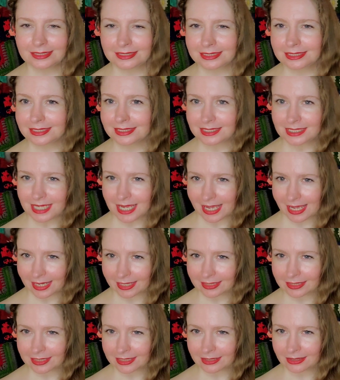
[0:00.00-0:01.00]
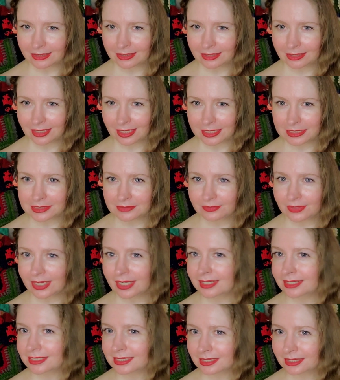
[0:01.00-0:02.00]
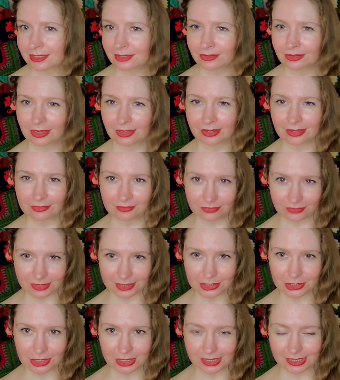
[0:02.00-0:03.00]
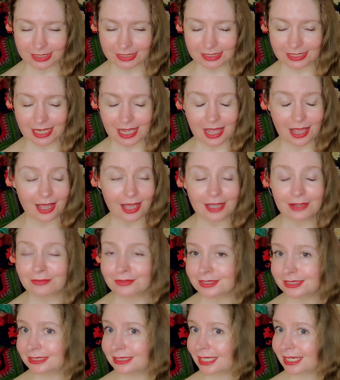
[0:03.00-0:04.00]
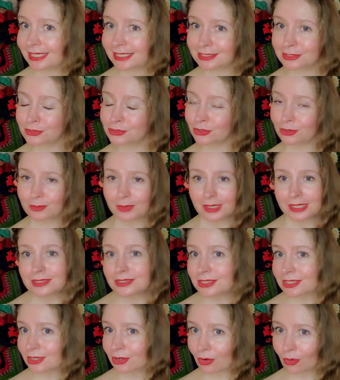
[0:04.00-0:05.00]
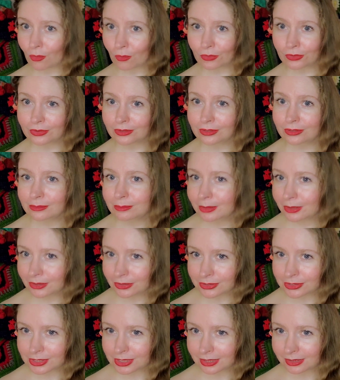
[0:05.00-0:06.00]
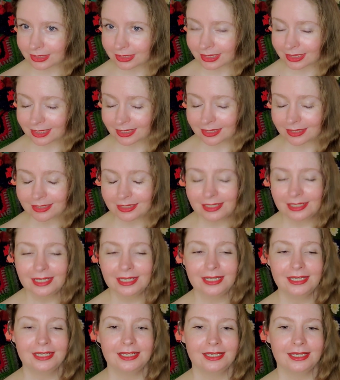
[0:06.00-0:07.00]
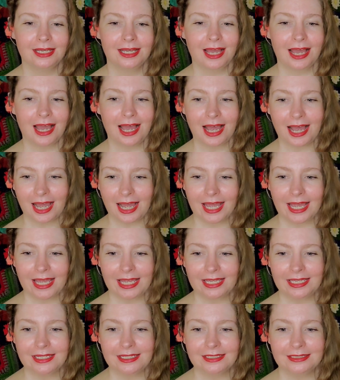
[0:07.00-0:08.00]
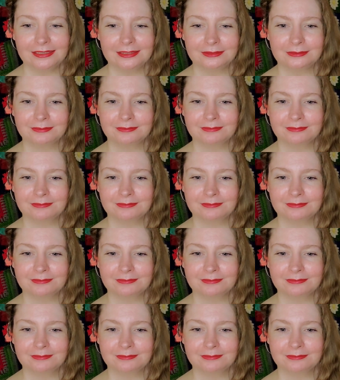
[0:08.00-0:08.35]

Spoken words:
this is technically classified as literary fiction. I would say it's domestic horror personally. I